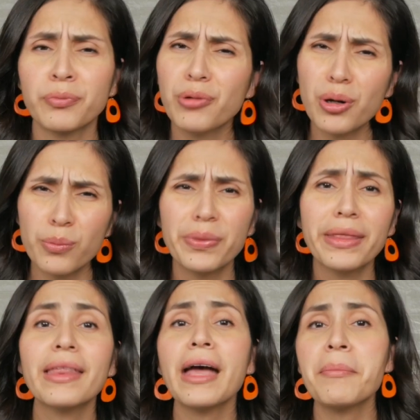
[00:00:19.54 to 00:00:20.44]
Well,
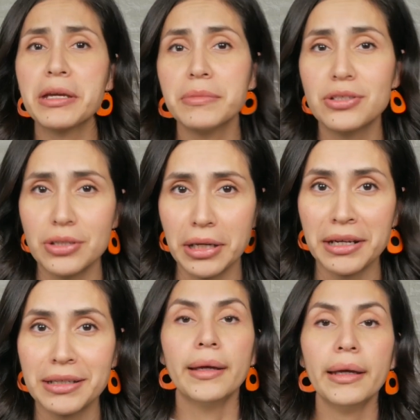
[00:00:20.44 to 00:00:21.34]
that may be
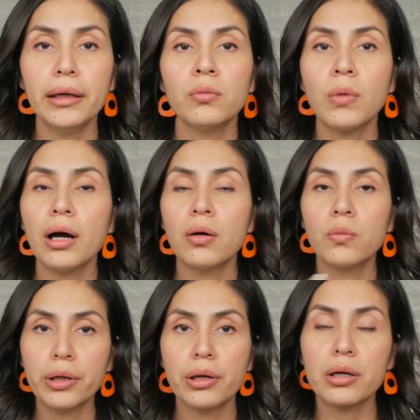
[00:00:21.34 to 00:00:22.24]
genetics. And while
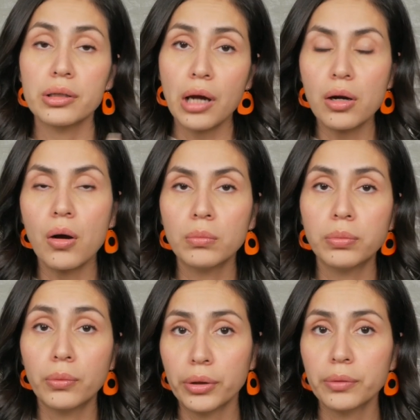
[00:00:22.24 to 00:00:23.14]
we are not all
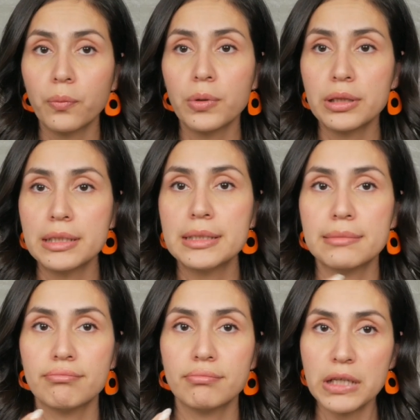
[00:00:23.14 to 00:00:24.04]
born with
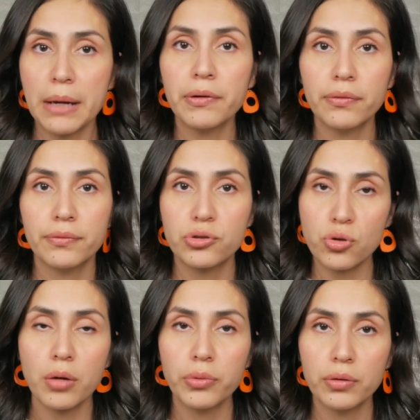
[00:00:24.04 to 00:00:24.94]
these type of
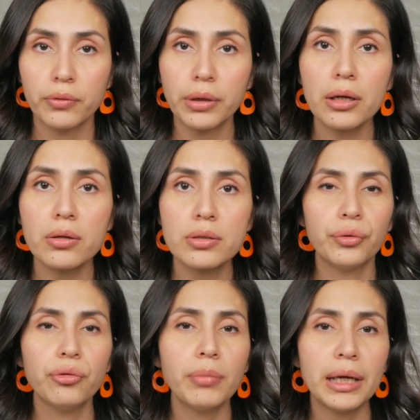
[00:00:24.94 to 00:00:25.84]
strong, beautiful nails,
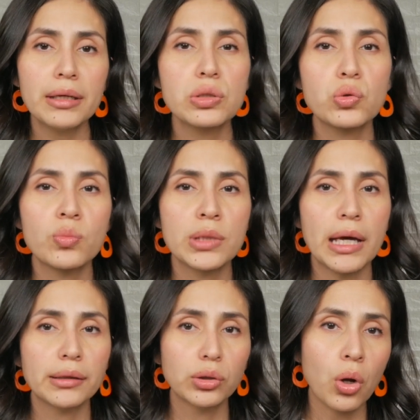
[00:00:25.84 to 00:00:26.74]
you may assume
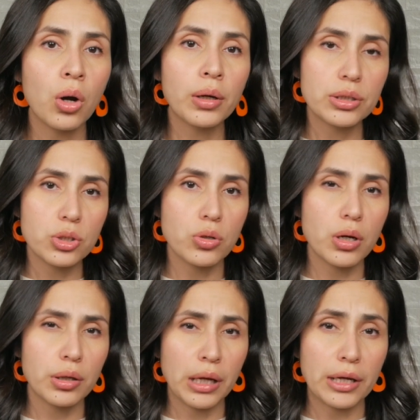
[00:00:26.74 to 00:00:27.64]
that long and
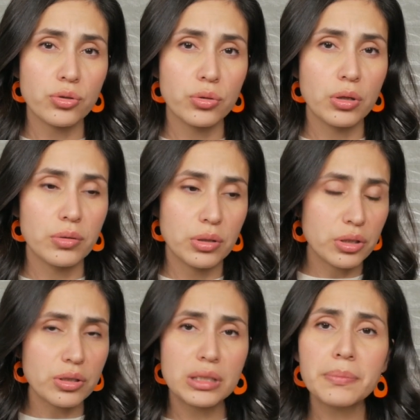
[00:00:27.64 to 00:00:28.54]
strong natural nails
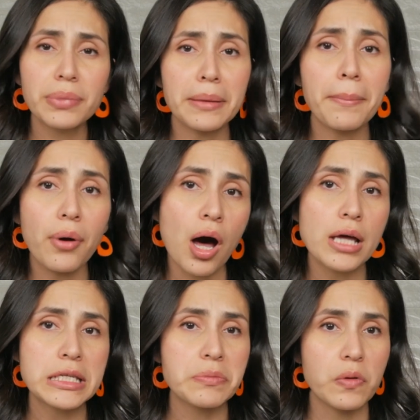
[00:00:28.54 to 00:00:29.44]
are just simply
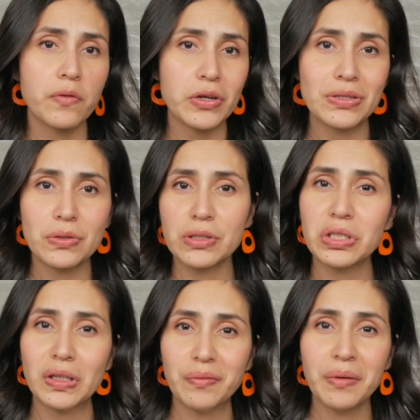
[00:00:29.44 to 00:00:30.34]
impossible for you to
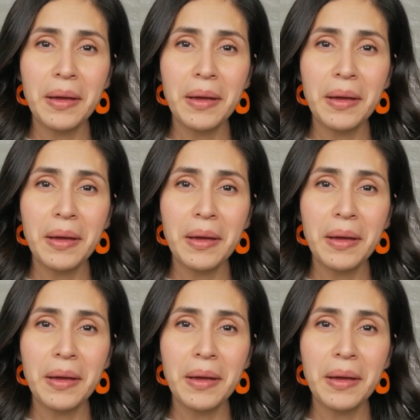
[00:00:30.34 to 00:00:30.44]
achieve.